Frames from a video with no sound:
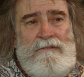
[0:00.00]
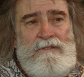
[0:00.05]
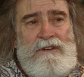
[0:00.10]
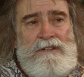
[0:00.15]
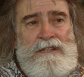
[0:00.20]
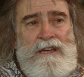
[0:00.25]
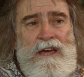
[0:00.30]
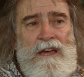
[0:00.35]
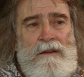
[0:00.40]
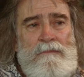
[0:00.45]
of
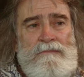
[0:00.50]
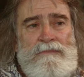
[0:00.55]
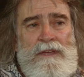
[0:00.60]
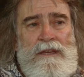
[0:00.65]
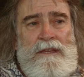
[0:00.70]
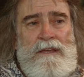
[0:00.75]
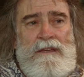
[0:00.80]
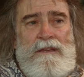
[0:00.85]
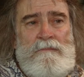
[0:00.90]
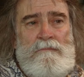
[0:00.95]
your time
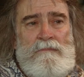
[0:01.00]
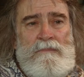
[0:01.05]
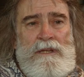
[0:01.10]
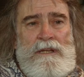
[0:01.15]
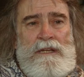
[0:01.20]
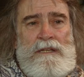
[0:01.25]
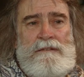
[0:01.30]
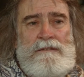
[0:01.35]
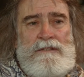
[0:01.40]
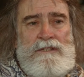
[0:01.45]

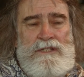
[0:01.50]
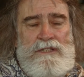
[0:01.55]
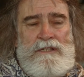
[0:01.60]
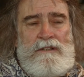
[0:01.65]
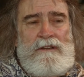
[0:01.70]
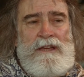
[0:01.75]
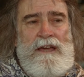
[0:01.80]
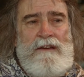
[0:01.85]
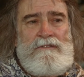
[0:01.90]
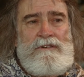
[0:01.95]
but it, you
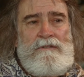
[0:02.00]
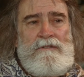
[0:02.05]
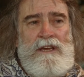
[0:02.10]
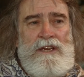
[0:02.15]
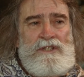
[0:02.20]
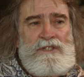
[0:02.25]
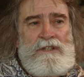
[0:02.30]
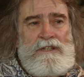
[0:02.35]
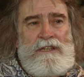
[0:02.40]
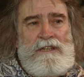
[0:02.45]
still have to
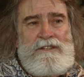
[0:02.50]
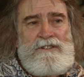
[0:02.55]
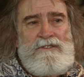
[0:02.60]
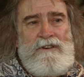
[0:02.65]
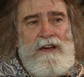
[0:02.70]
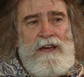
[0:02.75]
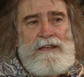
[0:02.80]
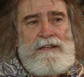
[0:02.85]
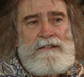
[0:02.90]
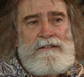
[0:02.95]
raise your kids
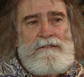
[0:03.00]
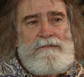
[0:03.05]
right.